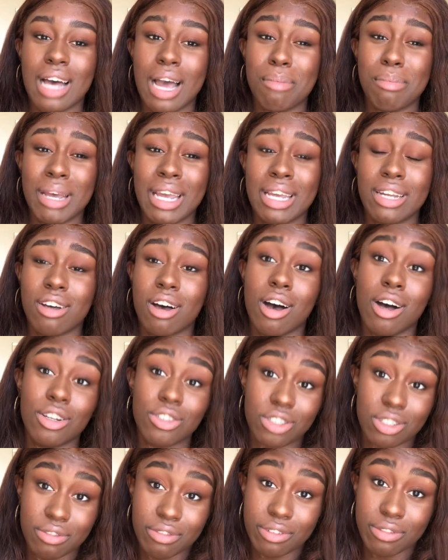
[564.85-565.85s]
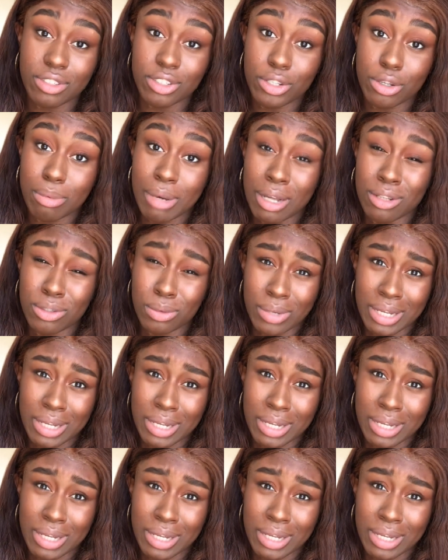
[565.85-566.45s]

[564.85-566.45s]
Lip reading: I paid £152 a